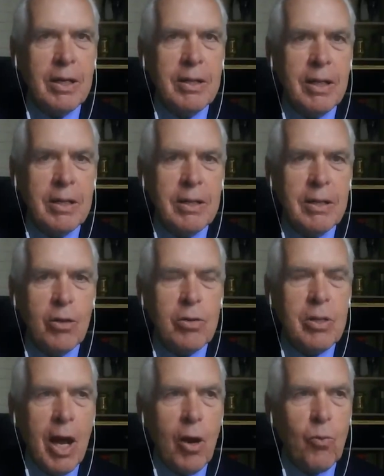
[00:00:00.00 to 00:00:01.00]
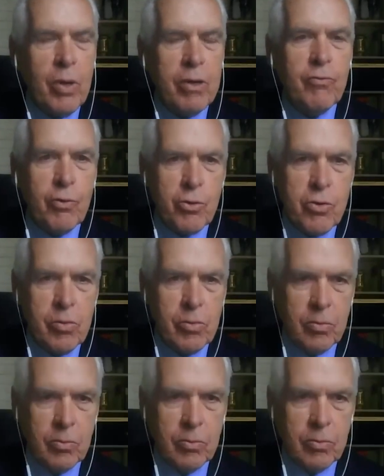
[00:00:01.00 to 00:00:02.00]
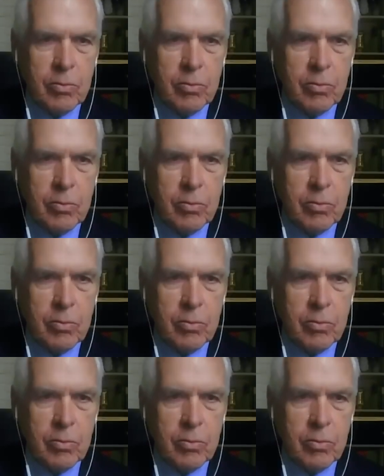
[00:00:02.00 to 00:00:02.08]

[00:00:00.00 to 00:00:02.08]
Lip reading: There's not one virtue